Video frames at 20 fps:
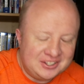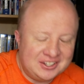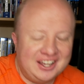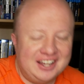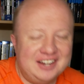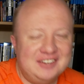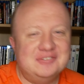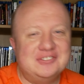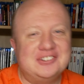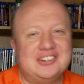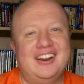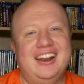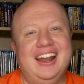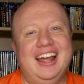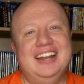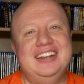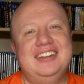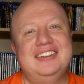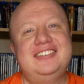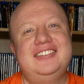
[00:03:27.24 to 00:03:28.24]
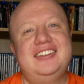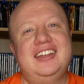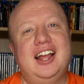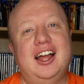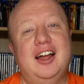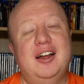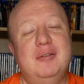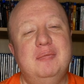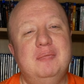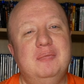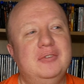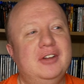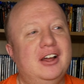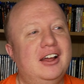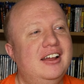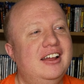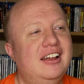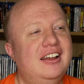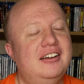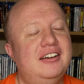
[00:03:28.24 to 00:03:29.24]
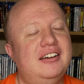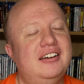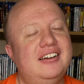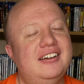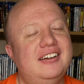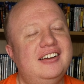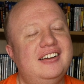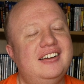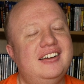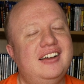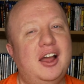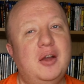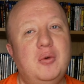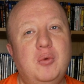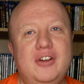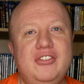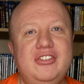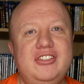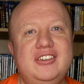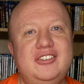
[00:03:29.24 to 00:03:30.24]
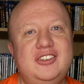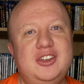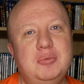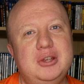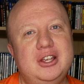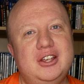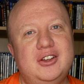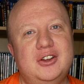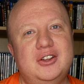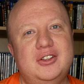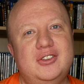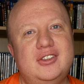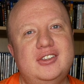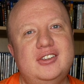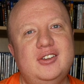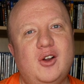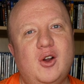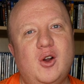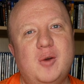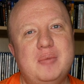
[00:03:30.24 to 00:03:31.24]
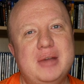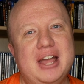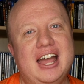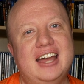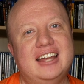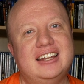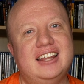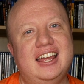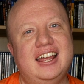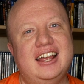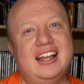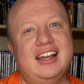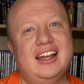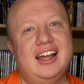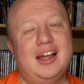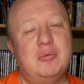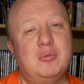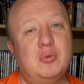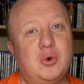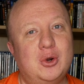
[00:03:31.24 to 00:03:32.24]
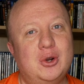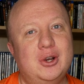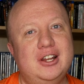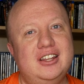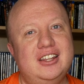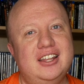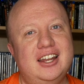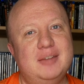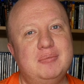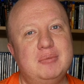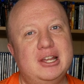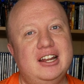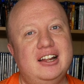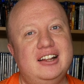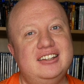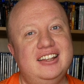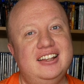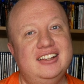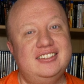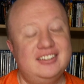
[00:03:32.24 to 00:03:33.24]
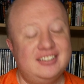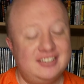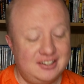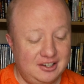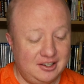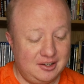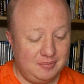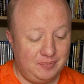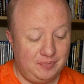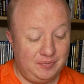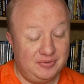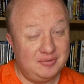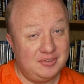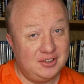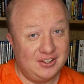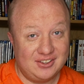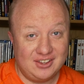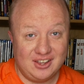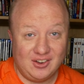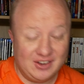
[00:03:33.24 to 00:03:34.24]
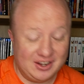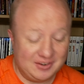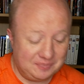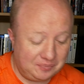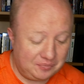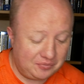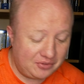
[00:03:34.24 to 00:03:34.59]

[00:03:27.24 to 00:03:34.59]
I'm sorry. I just like I, I, I want this to be good so bad. Like I'm worried that it may not taste as good. let's go in.